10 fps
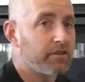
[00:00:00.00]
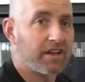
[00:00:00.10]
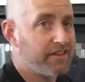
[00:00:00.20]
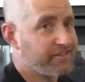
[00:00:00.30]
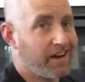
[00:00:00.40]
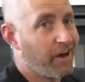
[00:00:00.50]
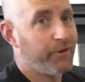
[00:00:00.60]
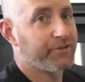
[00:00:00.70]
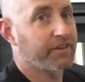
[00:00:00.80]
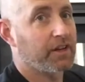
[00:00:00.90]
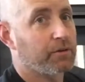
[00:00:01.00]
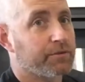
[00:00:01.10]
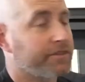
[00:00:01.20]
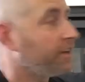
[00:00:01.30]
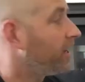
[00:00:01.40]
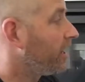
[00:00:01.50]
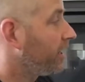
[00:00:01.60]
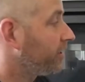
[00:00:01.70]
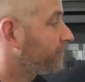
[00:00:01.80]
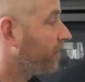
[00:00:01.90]
And there's hundreds of codes
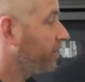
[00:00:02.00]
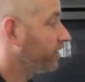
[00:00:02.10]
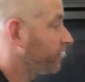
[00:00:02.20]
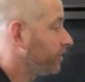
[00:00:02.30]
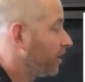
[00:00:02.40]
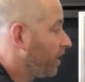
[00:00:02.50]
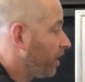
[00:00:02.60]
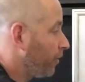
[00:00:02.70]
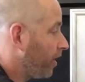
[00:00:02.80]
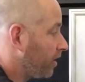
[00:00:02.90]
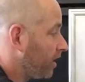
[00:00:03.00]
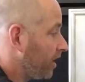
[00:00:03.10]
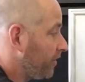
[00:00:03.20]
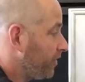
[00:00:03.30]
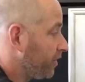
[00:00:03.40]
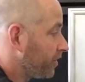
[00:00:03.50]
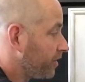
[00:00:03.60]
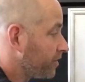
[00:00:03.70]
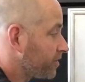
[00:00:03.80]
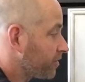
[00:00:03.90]
as far as, well, if
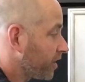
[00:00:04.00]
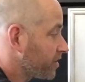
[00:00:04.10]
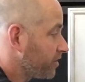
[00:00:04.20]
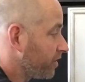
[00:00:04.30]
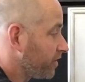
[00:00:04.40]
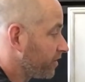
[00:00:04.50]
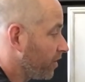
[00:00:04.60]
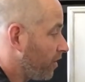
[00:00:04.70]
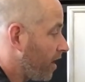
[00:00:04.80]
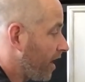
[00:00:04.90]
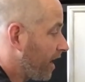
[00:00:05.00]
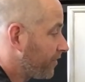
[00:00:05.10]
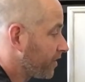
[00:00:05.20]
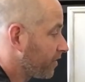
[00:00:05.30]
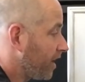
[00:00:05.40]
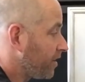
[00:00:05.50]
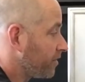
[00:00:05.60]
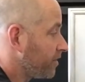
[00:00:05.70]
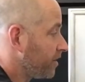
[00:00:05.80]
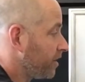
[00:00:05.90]
your structure is so high off the ground,